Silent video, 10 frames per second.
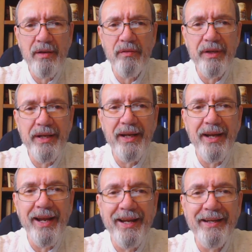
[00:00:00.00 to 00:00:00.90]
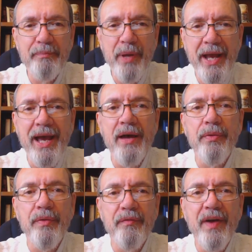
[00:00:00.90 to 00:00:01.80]
only a
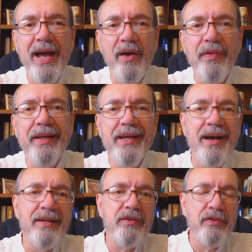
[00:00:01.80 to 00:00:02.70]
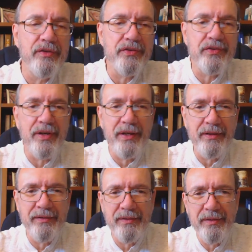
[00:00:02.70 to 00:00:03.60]
path of how they got to your
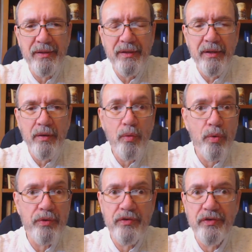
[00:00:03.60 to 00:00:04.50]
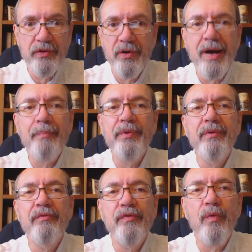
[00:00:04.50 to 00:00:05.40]
site or to your
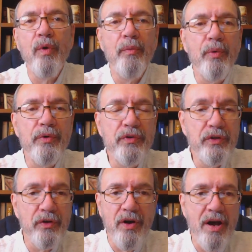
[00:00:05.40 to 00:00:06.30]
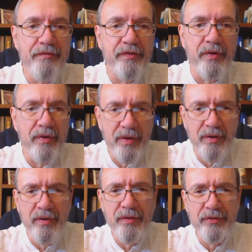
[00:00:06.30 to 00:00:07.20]
opt-in form or to your offer.
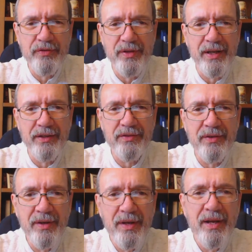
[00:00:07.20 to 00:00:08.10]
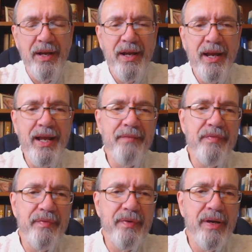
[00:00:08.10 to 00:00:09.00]
All those things
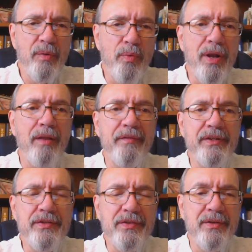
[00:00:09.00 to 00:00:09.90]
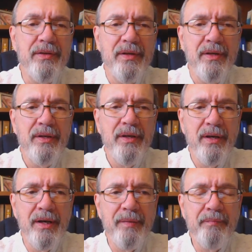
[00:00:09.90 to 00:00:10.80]
have relevance
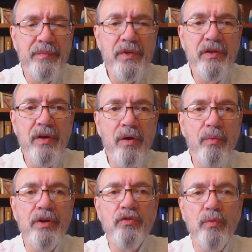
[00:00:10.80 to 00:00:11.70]
to know